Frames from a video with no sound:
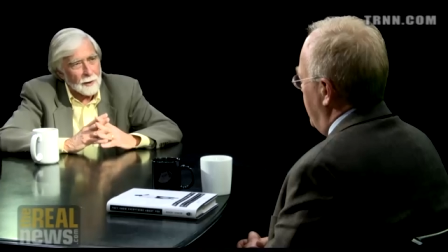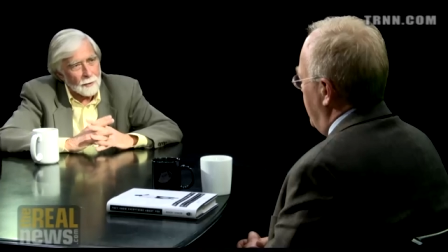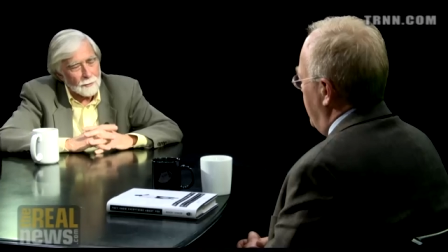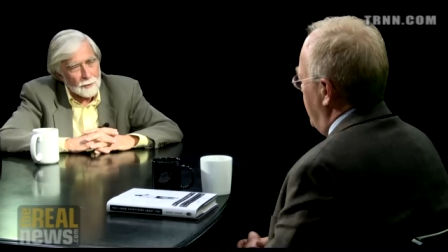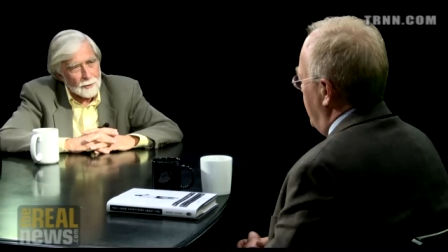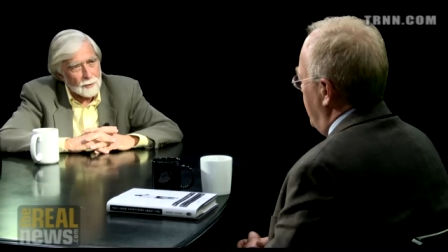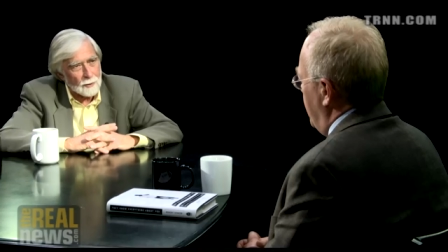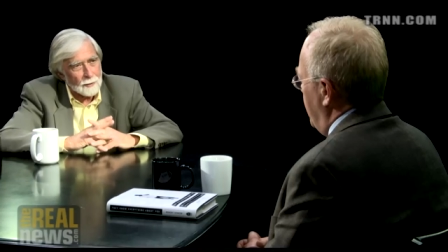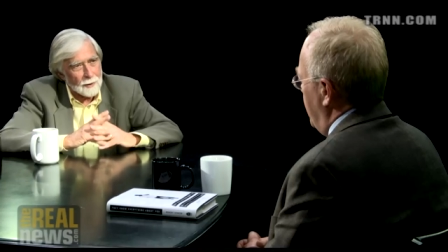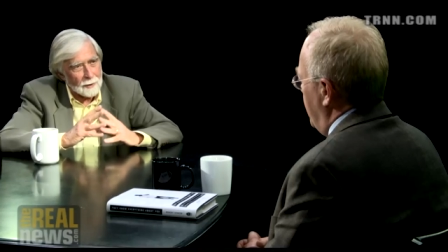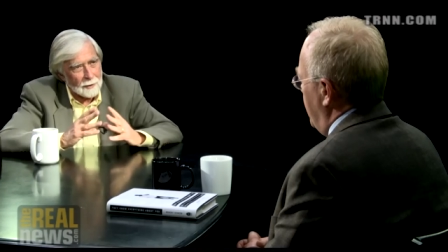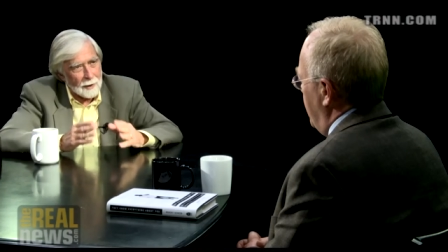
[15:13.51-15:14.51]
understood
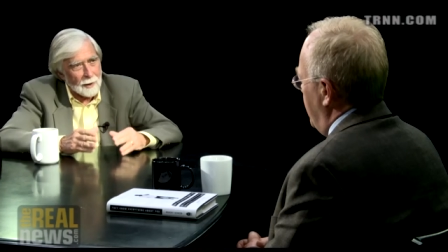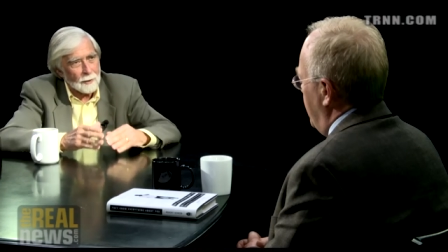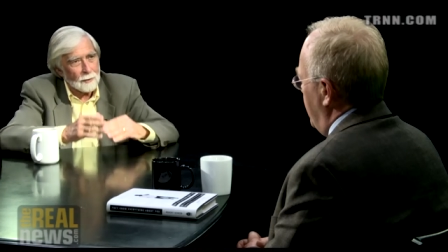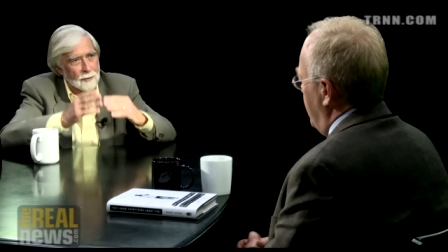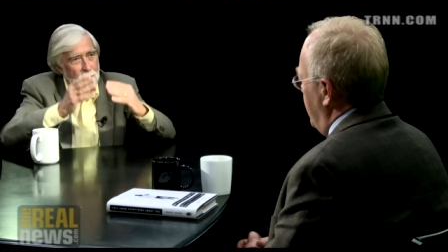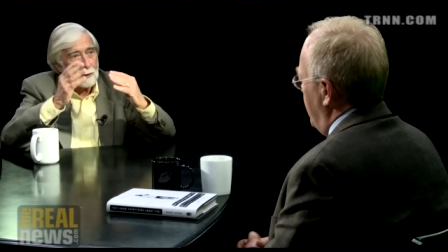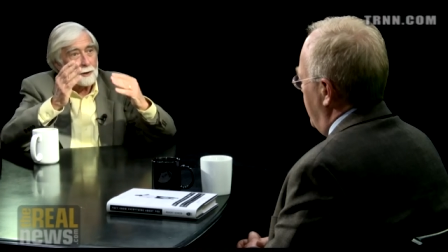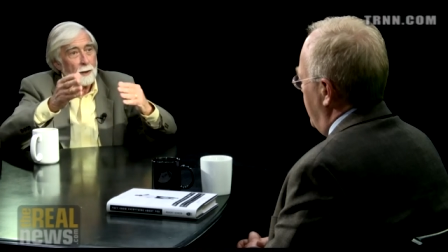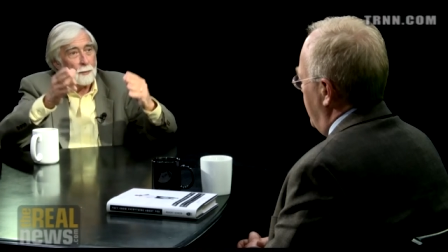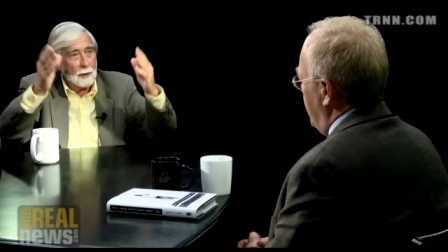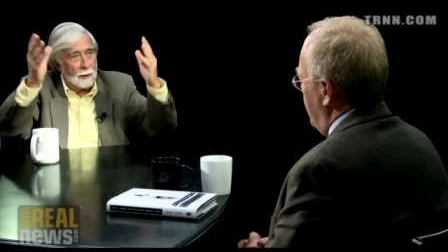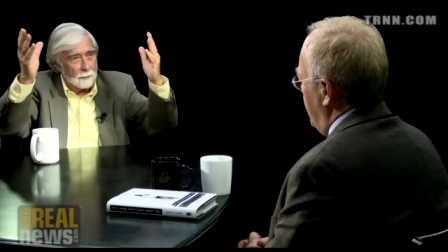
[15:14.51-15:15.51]
that the English
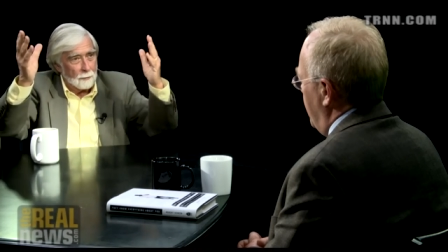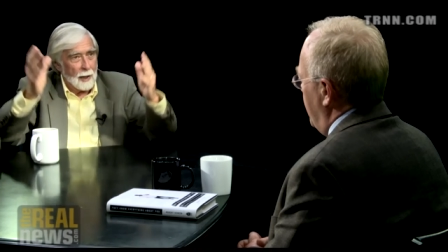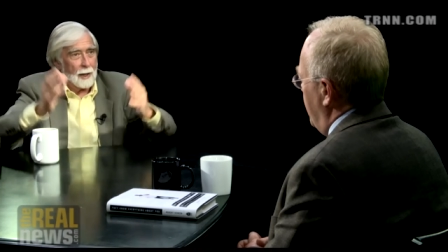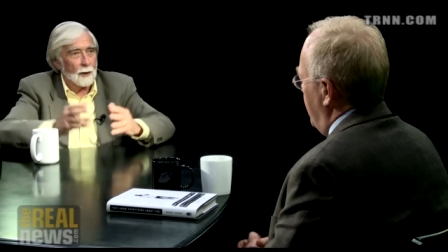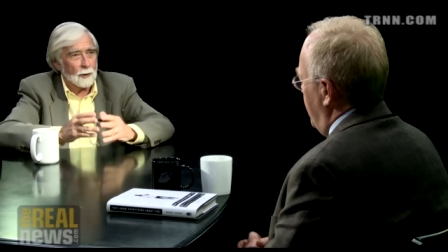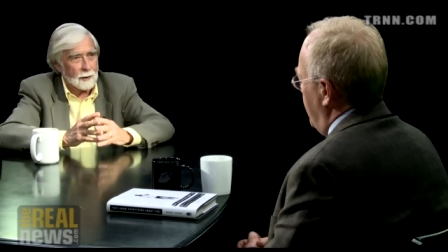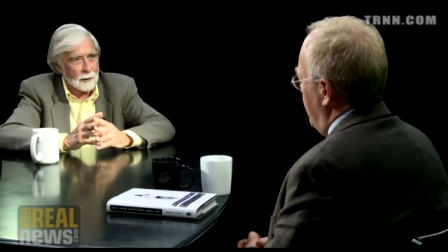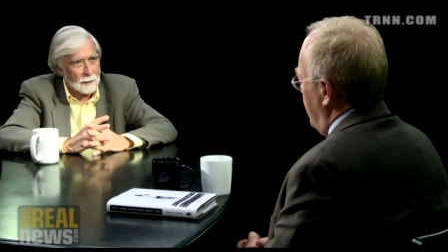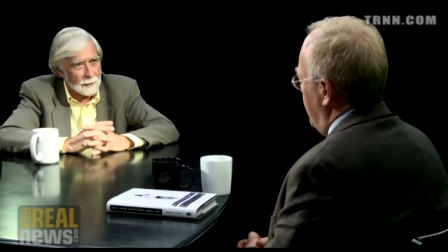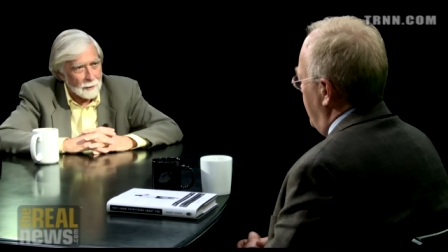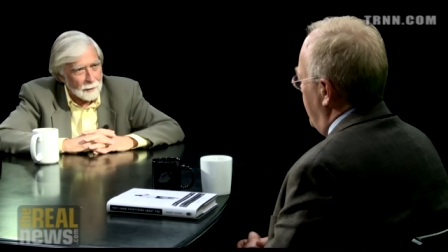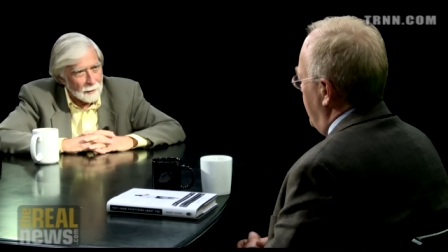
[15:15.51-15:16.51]
limited
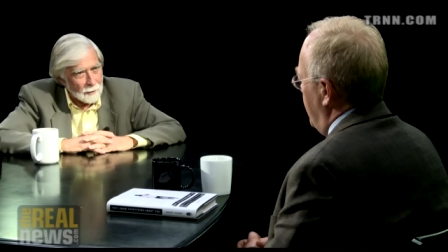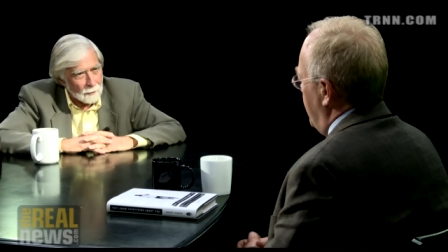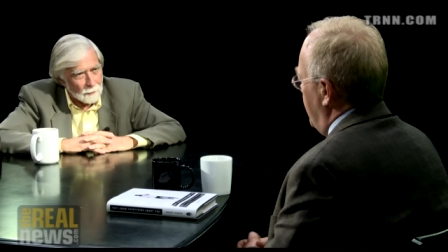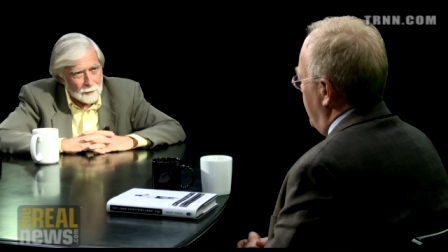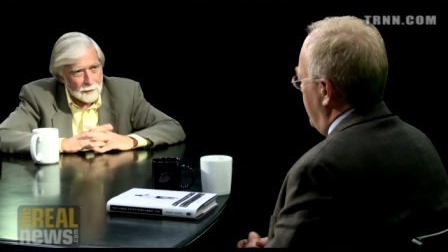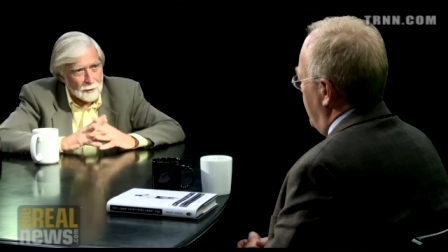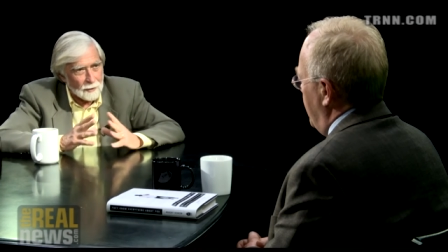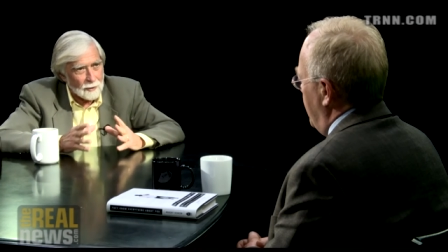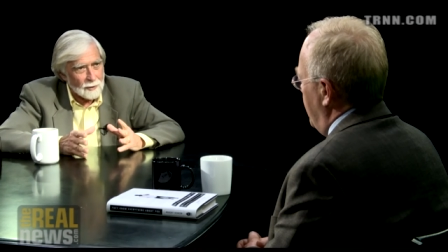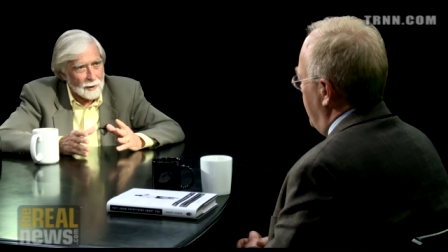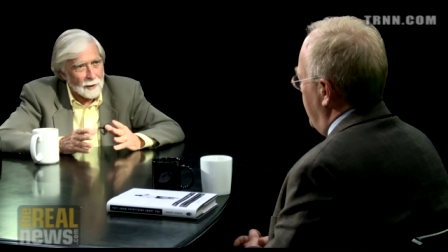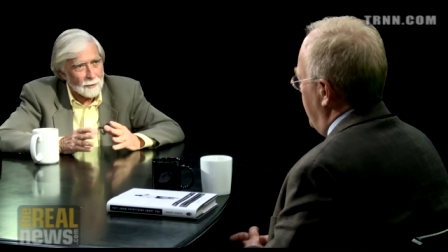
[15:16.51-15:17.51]
monarchy was a
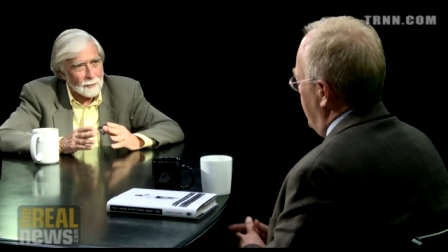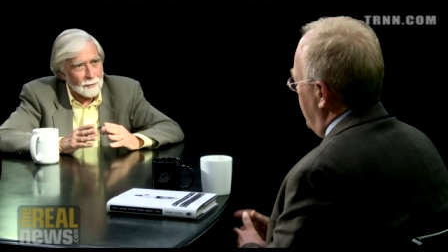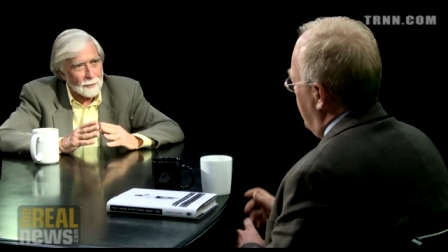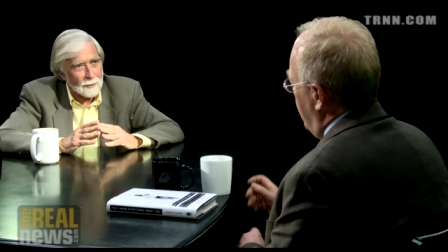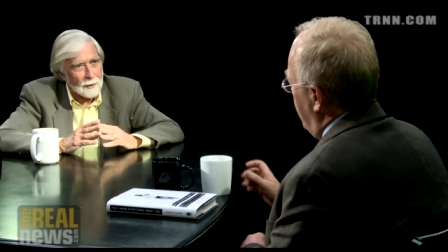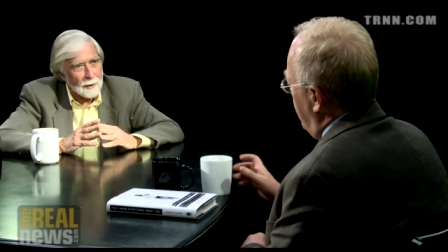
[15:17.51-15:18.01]
disaster.